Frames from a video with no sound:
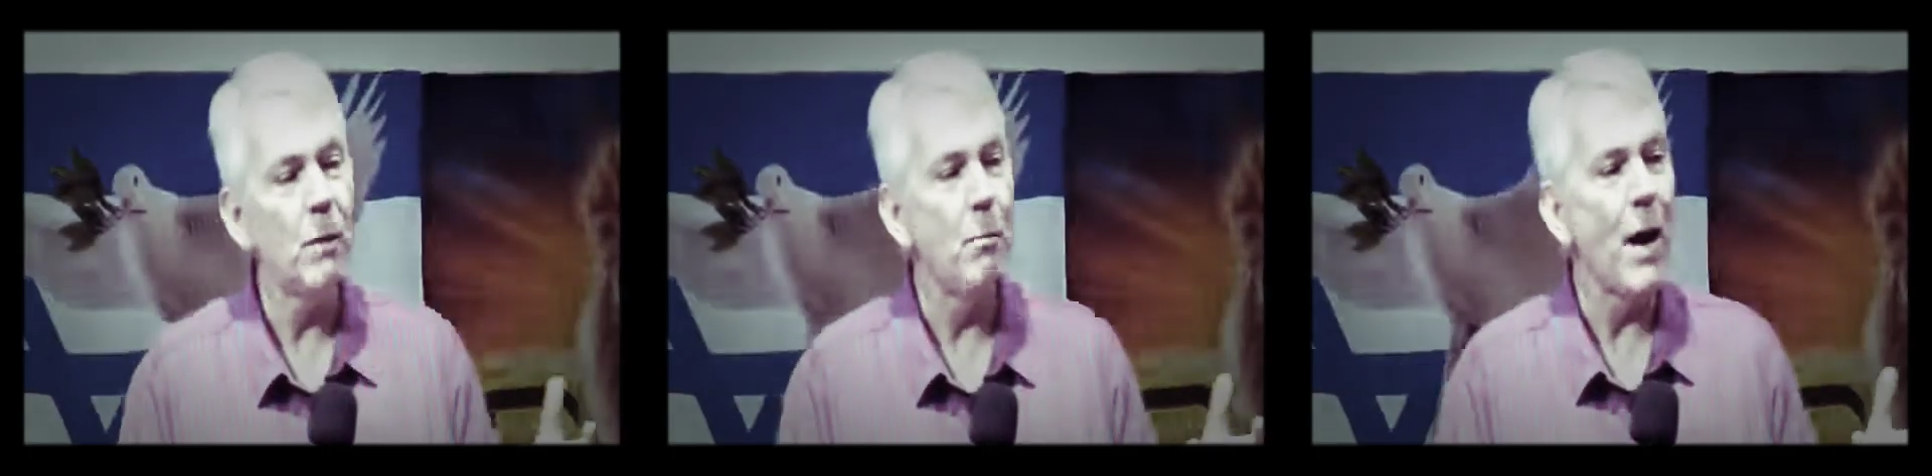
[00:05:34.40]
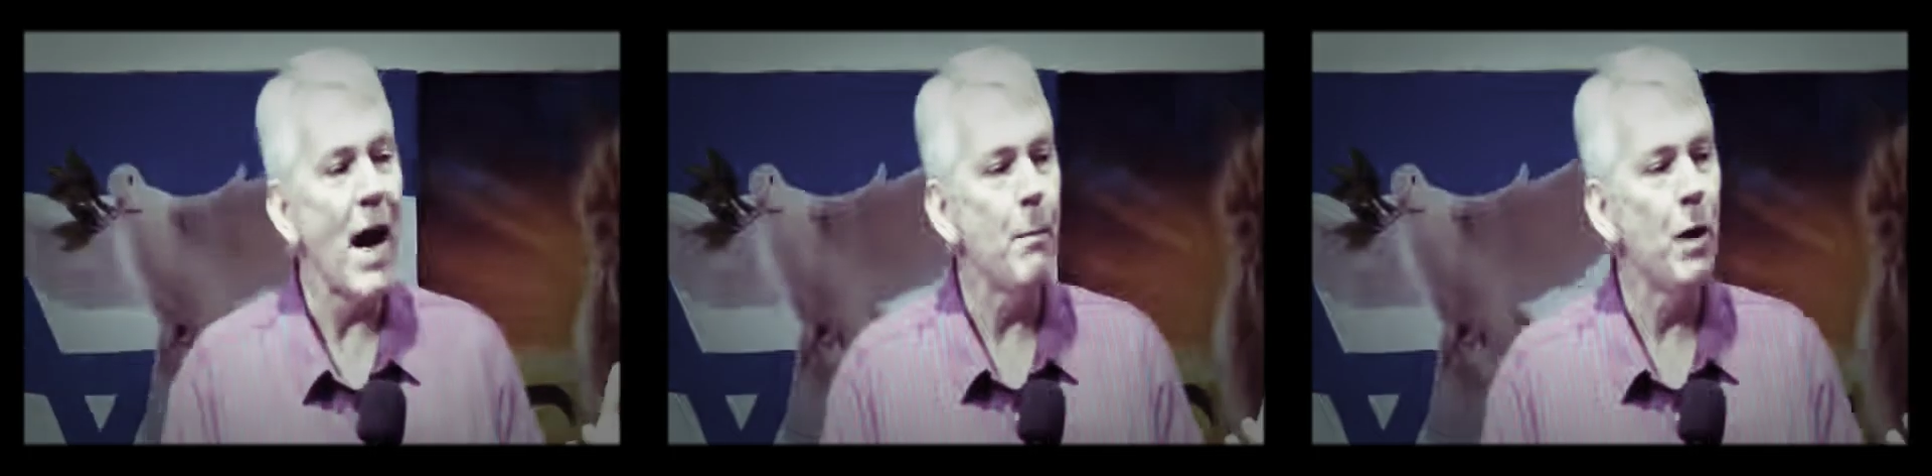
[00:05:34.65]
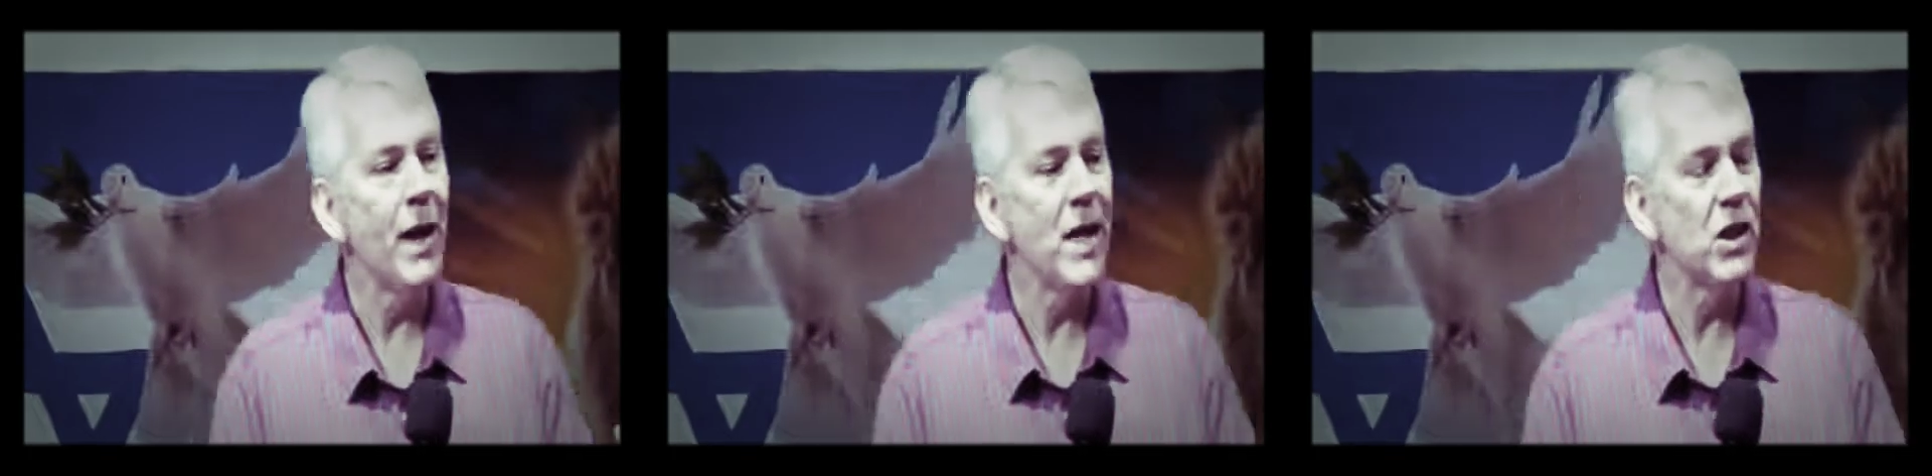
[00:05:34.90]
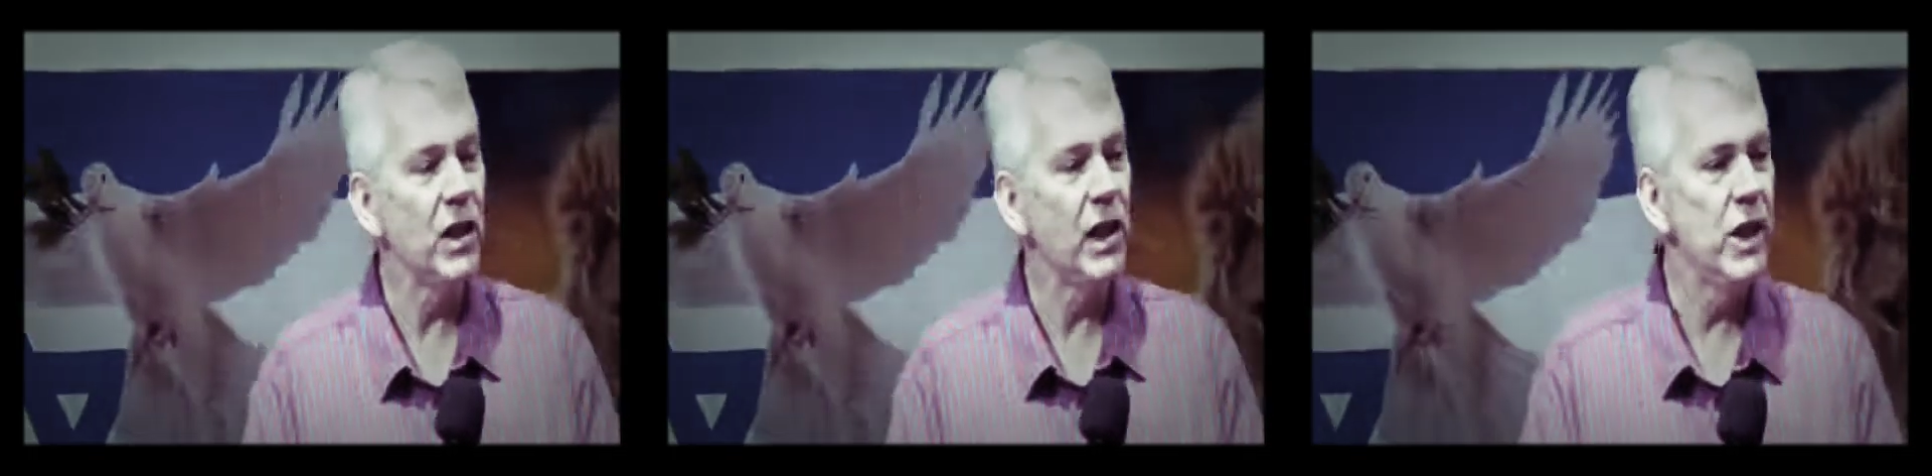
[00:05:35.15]
the Bible
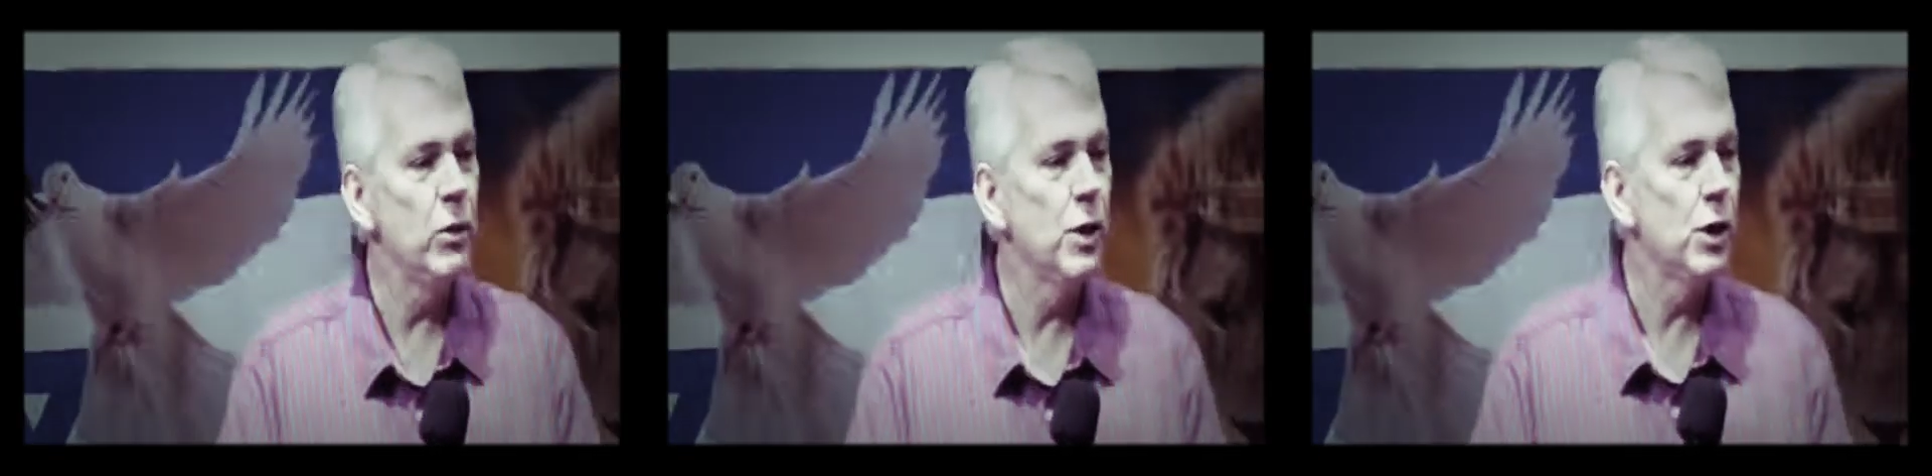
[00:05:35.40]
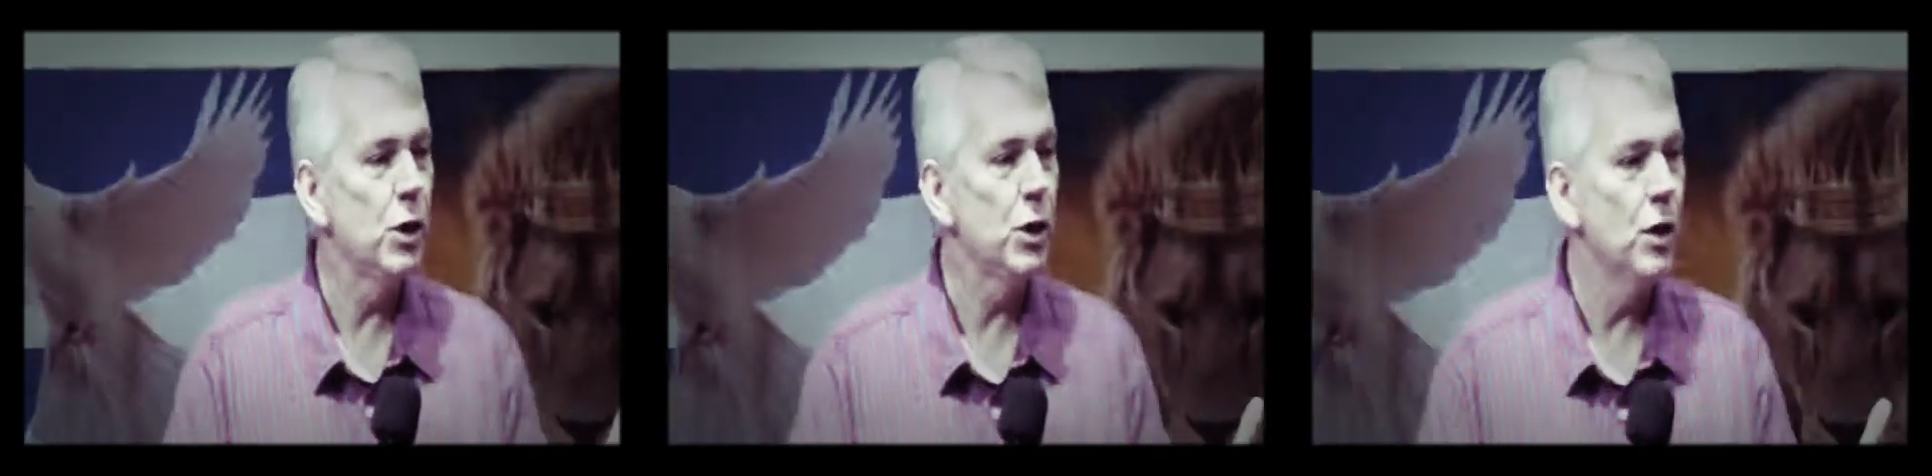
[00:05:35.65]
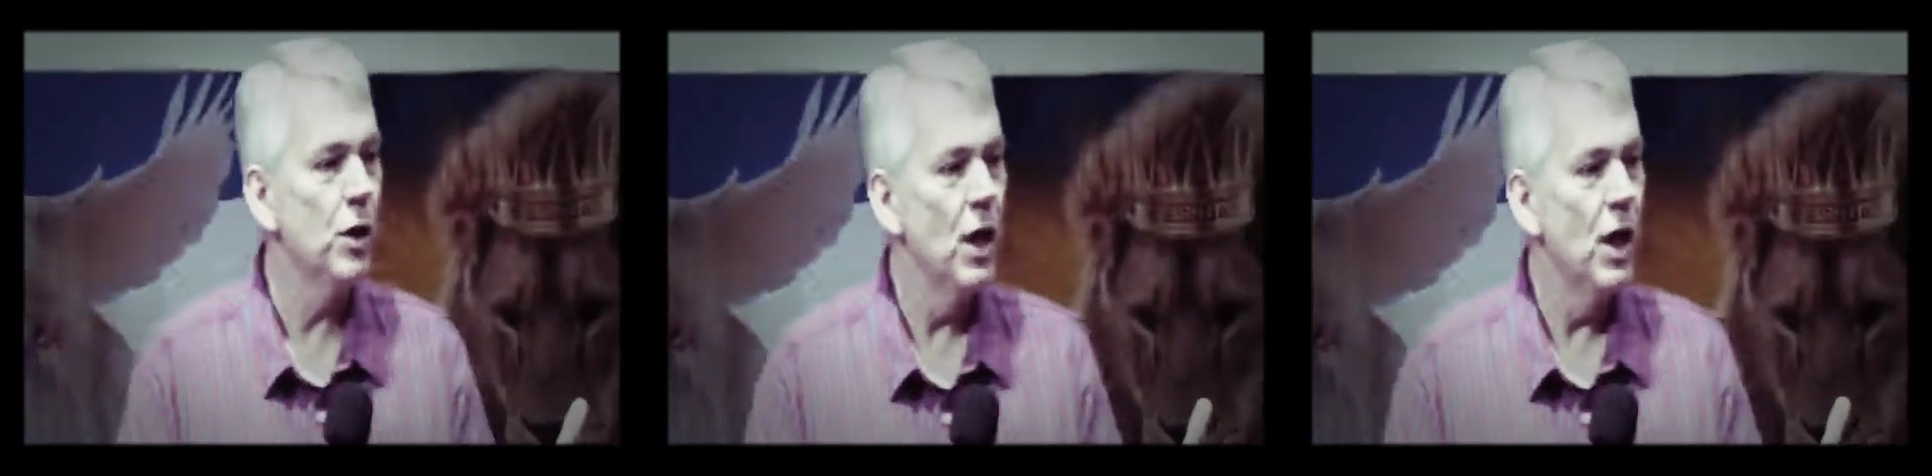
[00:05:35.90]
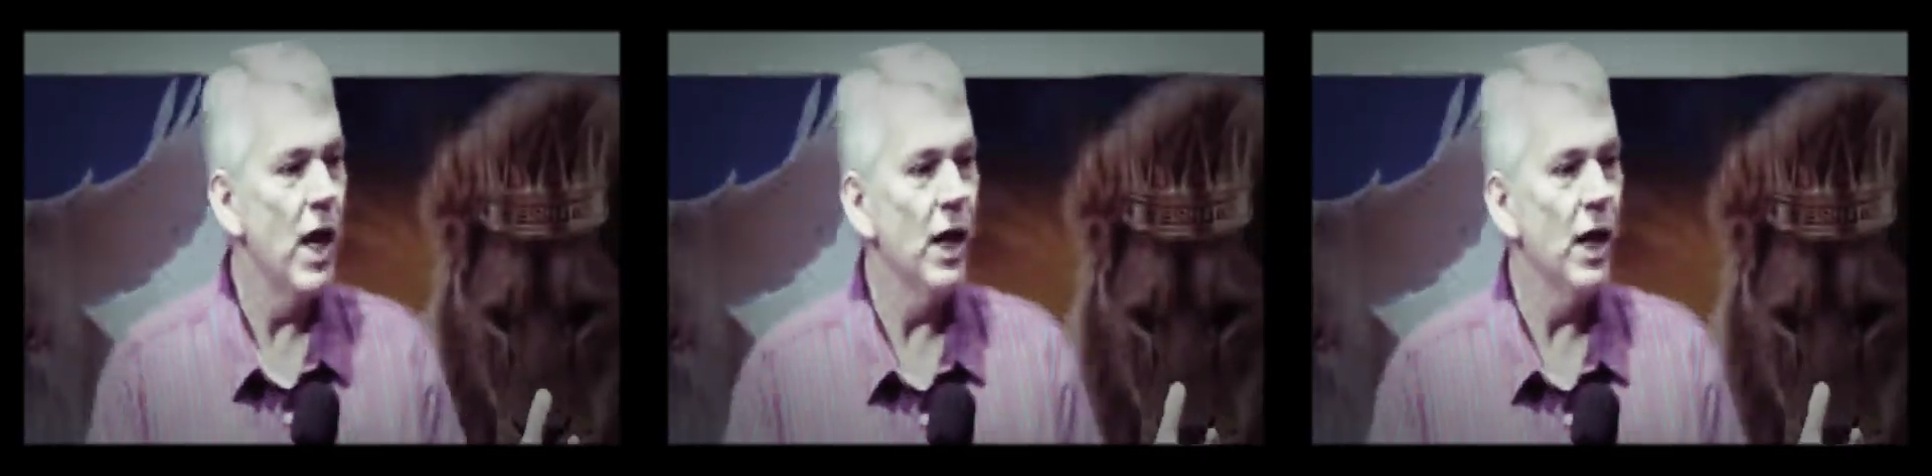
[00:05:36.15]
as literature